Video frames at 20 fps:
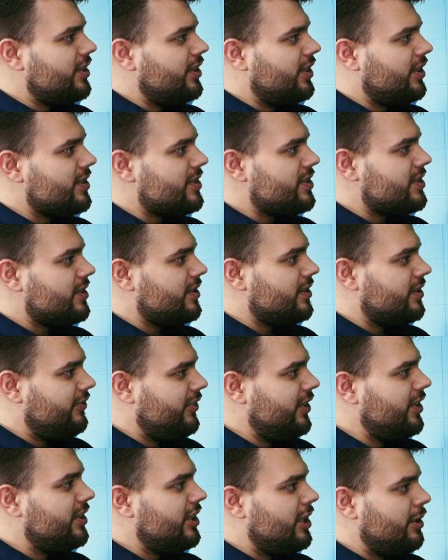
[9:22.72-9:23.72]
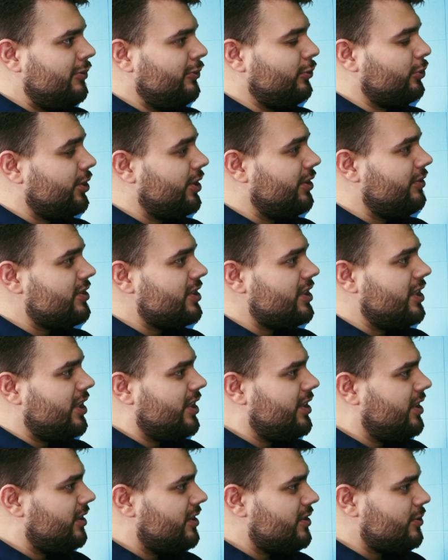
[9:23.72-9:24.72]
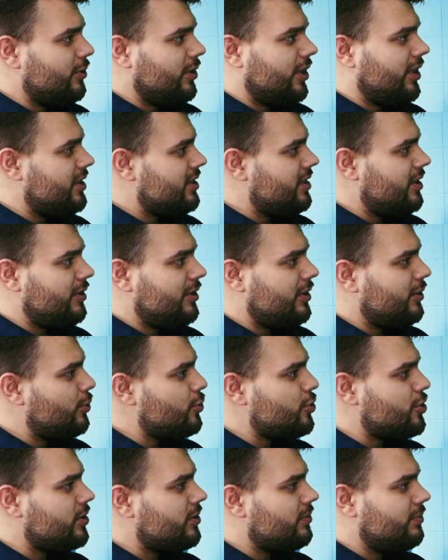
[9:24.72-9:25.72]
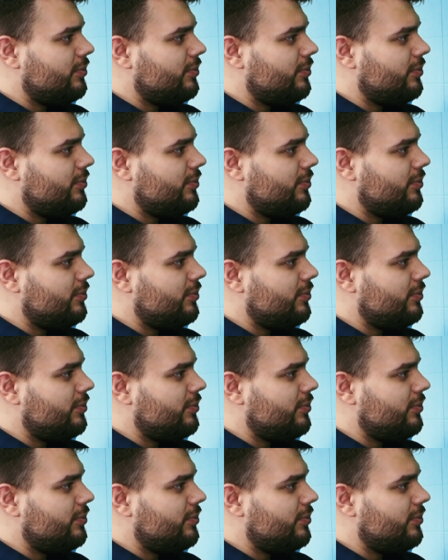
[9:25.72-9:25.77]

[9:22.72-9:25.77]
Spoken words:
classic vehicles with an internal combustion engine